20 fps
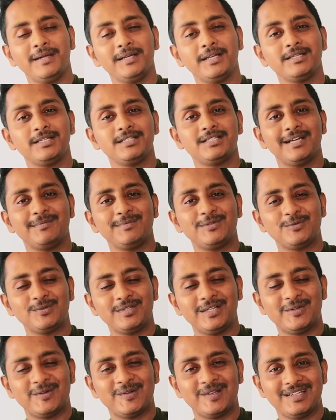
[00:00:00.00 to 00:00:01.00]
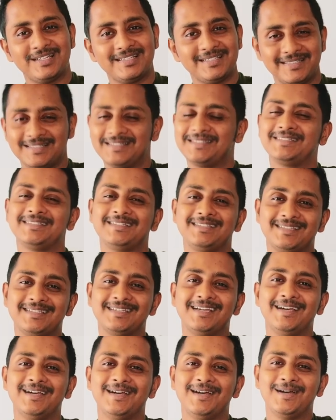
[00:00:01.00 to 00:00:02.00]
And anytime you need online assistance,
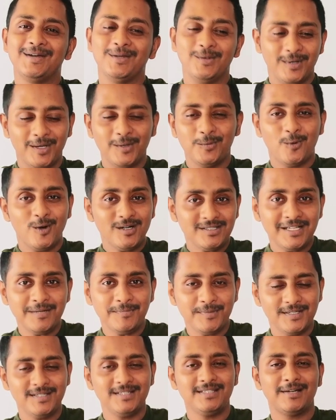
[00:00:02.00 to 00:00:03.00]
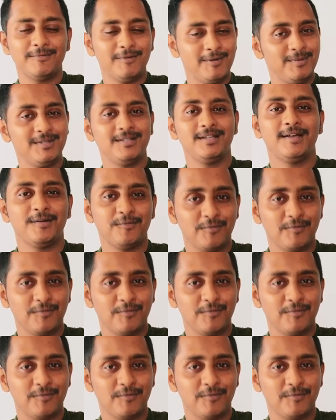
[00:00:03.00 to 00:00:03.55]
you can WhatsApp us. I will be there.